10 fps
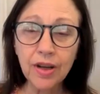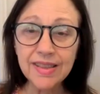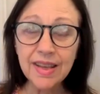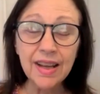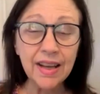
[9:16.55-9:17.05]

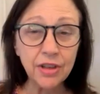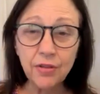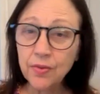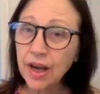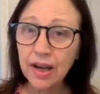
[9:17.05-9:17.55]

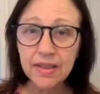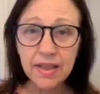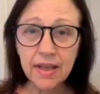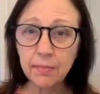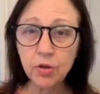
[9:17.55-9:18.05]
You've
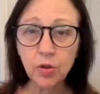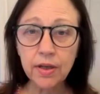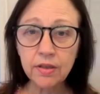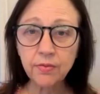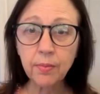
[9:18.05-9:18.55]
got to
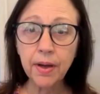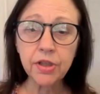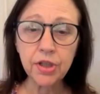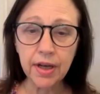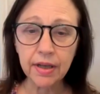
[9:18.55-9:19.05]
keep
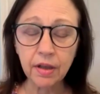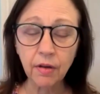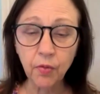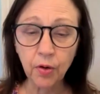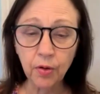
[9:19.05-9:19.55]

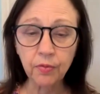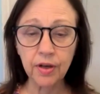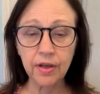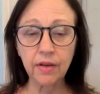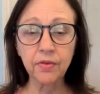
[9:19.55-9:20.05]
transformation at the
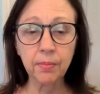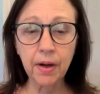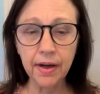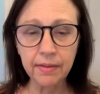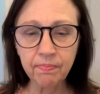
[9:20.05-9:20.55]
forefront
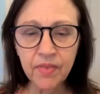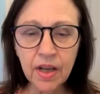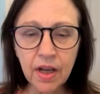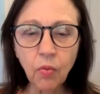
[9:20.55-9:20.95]
of your mind.